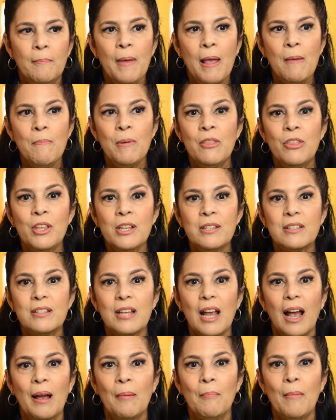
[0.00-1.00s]
Maybe this
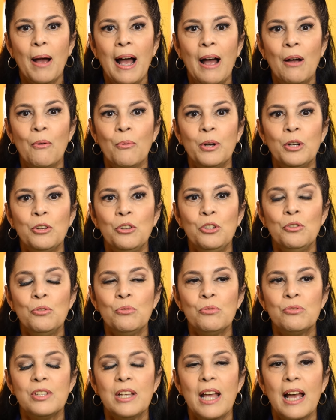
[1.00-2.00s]
time I would
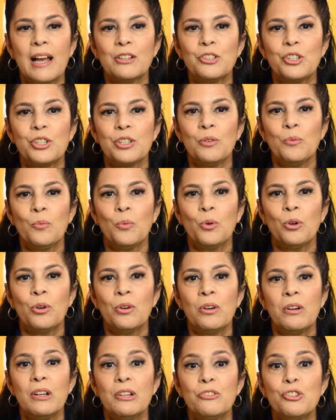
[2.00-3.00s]
use the action
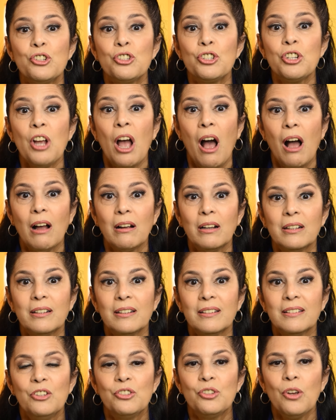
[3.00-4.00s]
word shock.
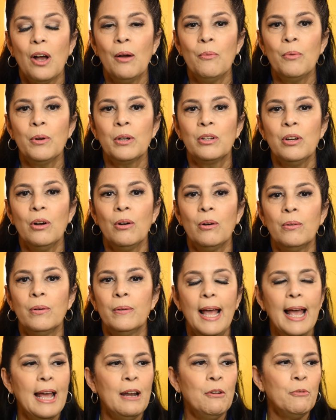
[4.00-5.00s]
So I would go,
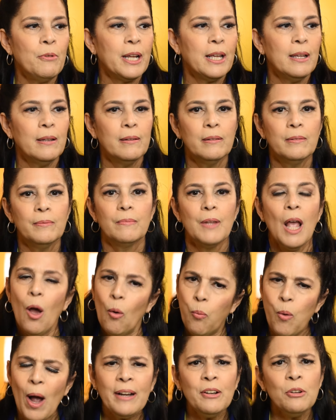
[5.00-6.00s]
Henry,
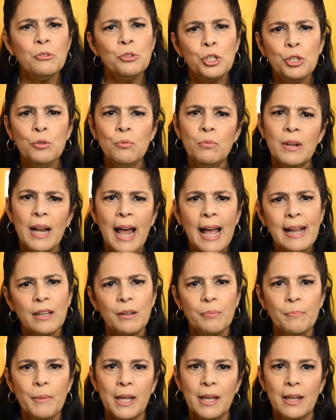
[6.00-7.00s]
why don't you
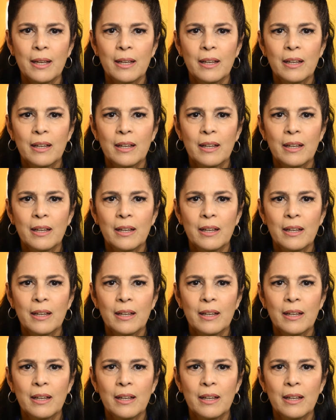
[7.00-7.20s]
like me?